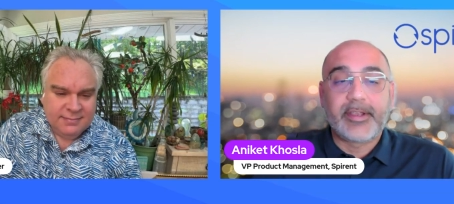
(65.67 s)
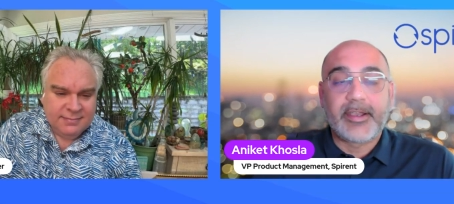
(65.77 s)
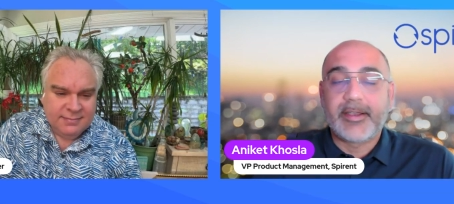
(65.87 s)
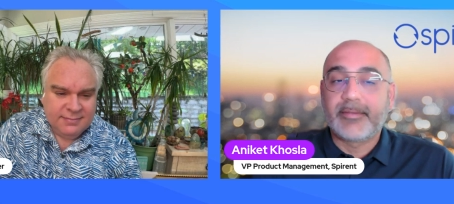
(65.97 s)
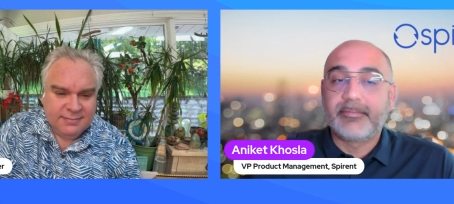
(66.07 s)

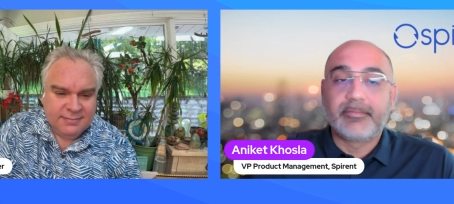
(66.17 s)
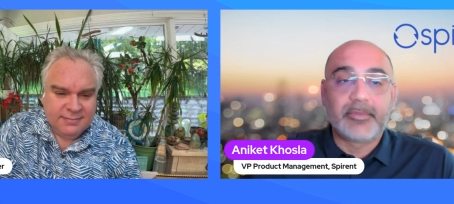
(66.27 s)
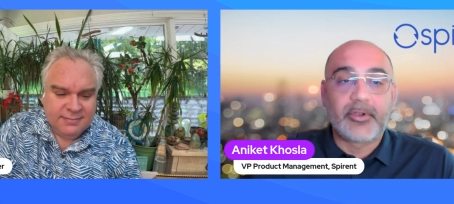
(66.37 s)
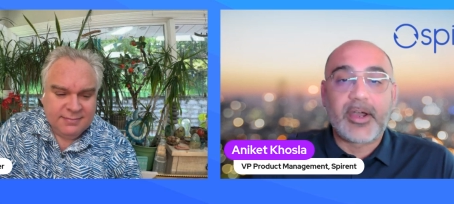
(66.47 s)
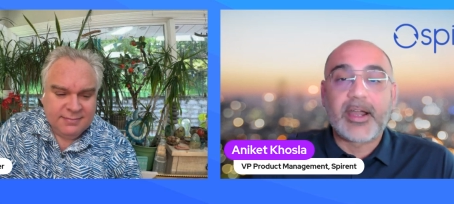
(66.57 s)

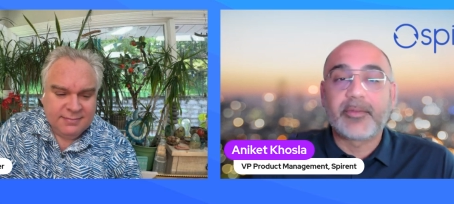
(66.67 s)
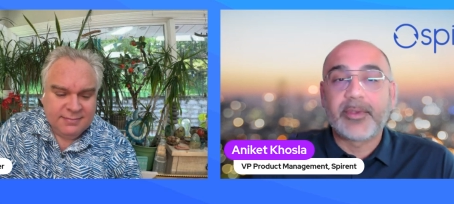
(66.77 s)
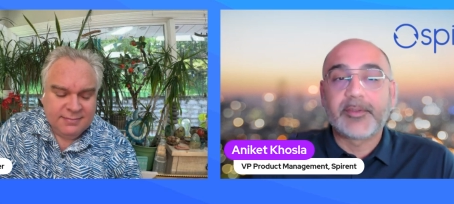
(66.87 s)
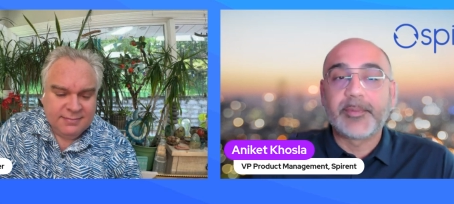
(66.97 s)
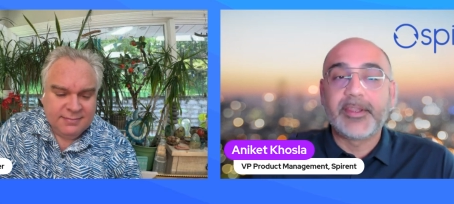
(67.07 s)
Speaker 1: Hardware
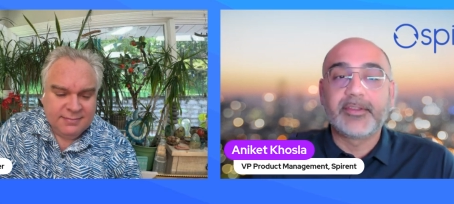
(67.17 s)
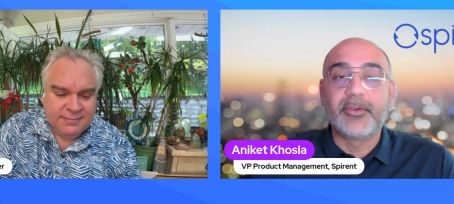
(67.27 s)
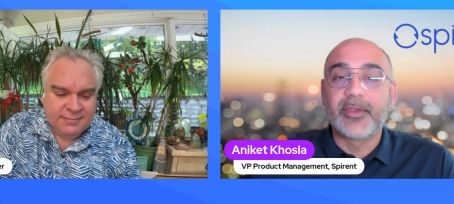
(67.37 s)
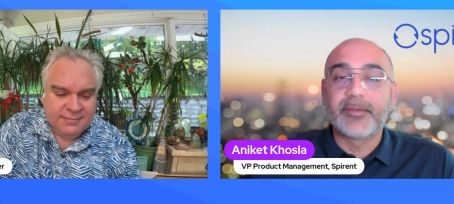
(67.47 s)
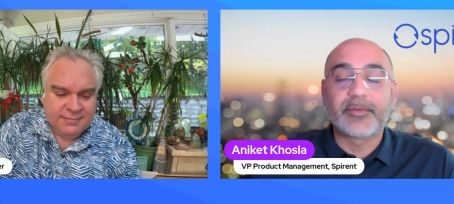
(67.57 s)
speeds
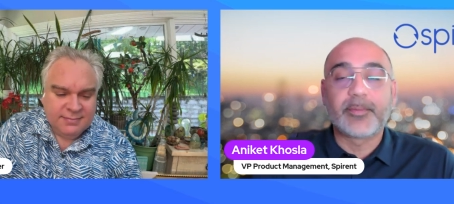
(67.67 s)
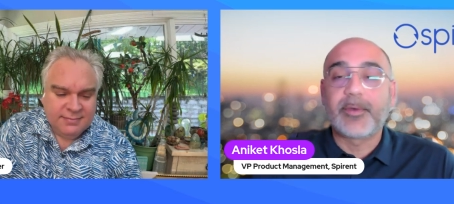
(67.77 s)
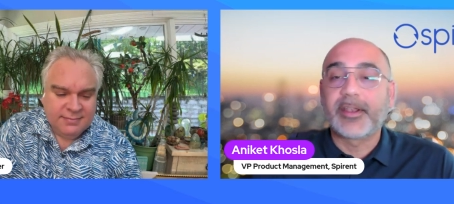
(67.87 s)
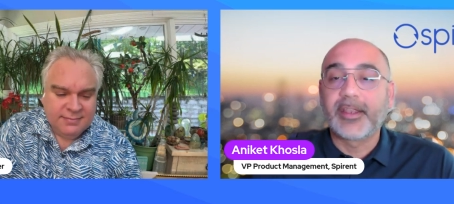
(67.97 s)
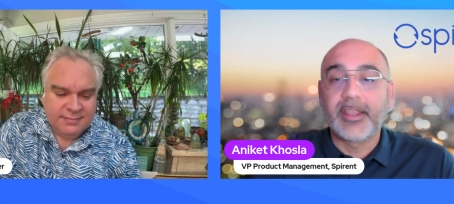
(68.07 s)
going from
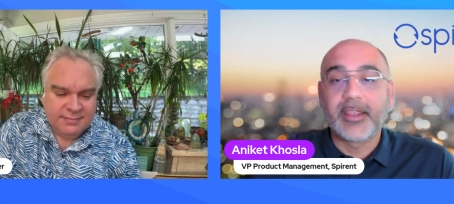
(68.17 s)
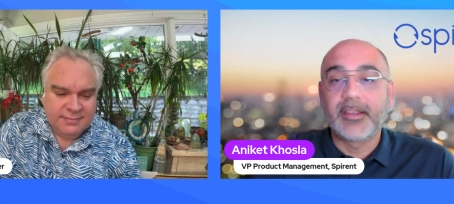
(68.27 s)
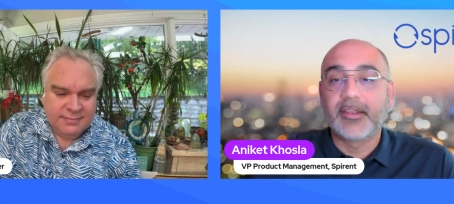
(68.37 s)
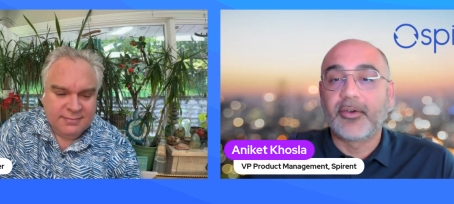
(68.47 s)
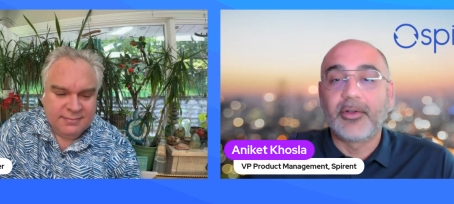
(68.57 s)
1 gig
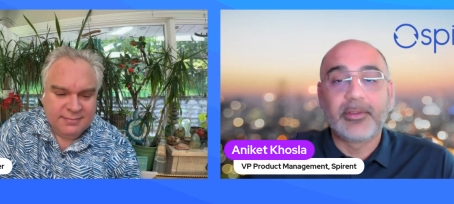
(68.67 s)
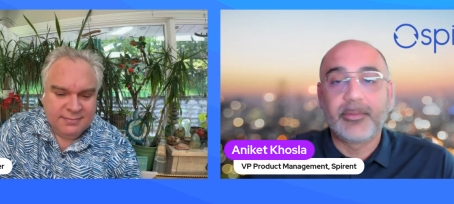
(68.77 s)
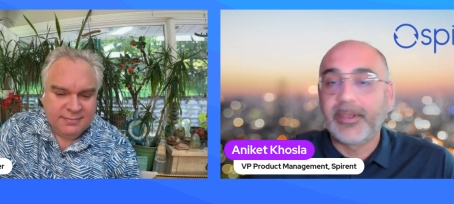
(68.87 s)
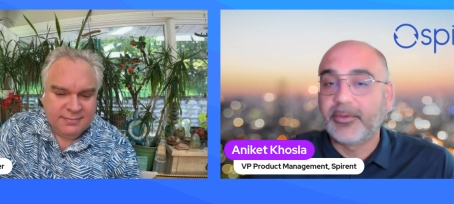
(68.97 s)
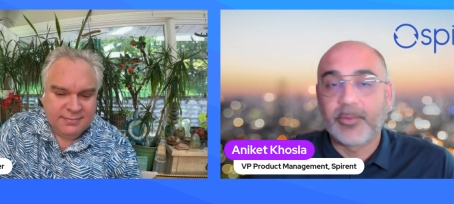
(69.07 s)
all the
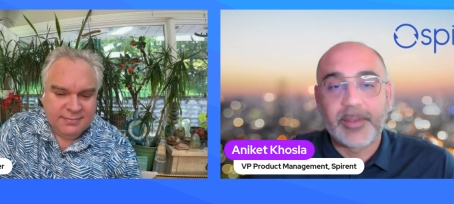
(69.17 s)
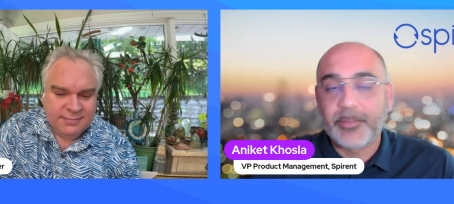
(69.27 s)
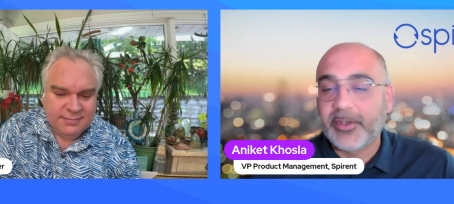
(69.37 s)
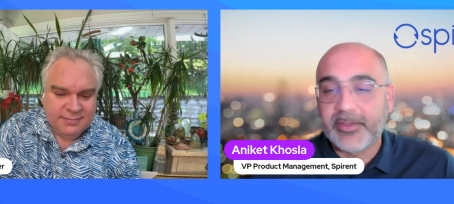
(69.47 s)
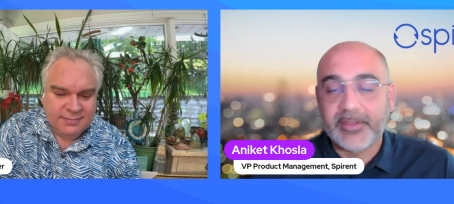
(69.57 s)
way to
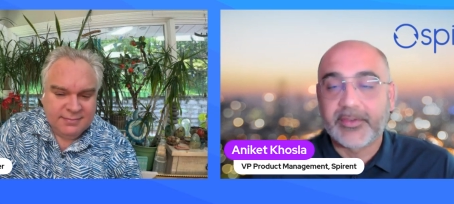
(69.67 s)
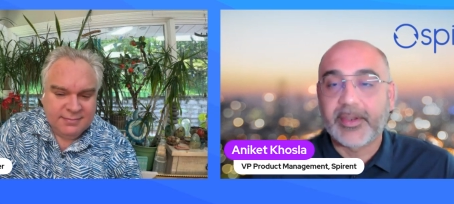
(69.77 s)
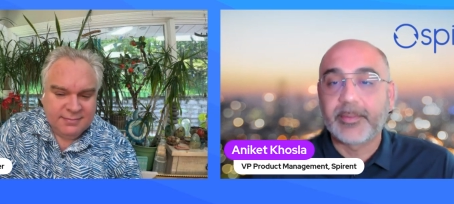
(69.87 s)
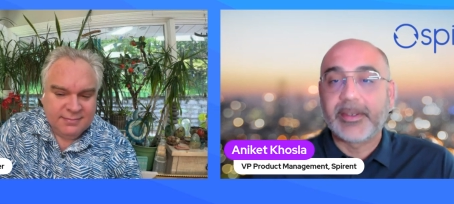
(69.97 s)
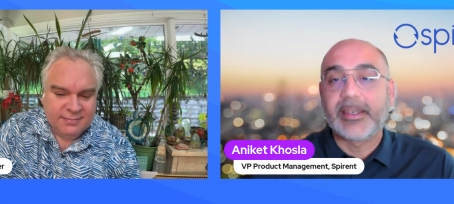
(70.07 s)
1.6
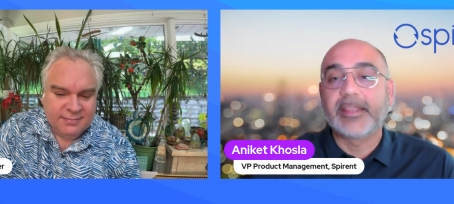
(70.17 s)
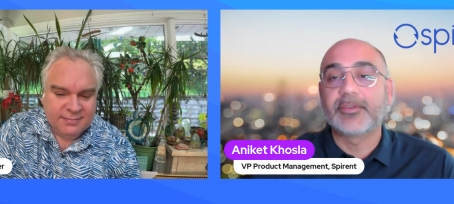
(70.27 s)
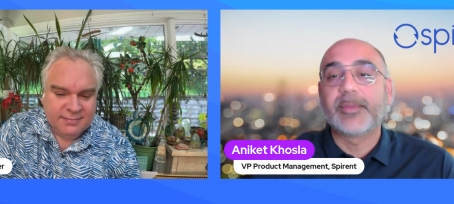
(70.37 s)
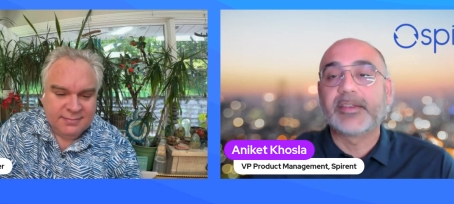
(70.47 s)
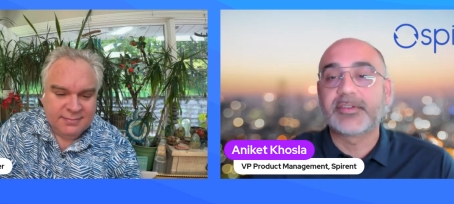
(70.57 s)
terabit, like you
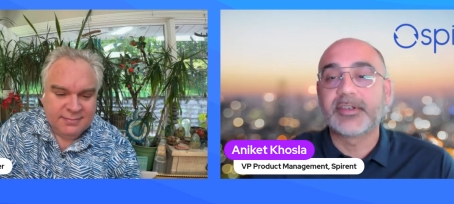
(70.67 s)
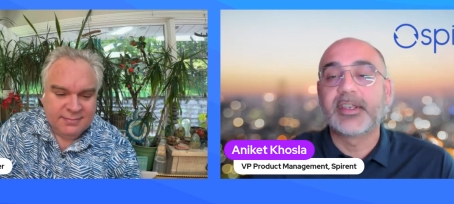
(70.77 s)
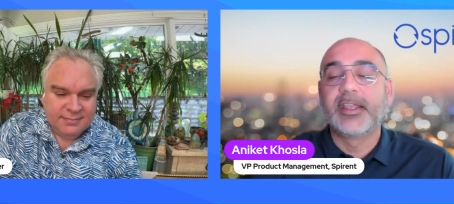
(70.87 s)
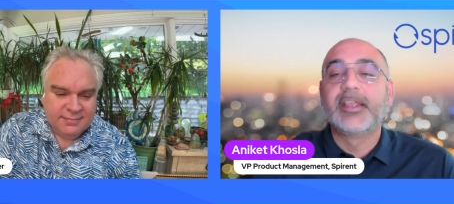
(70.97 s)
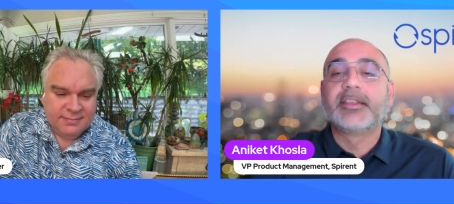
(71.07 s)
mentioned.
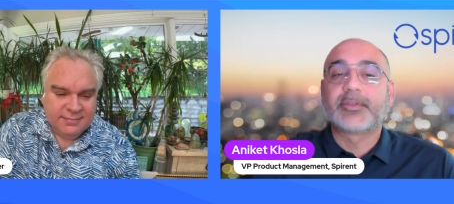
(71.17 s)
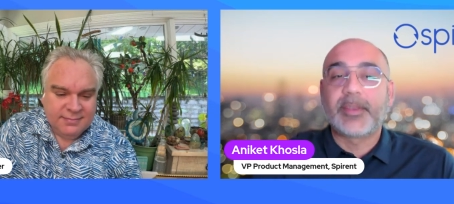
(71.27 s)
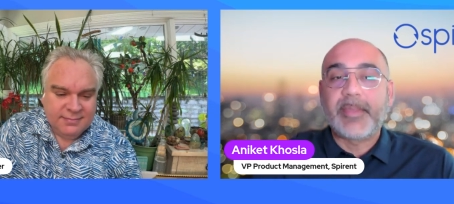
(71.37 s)
So I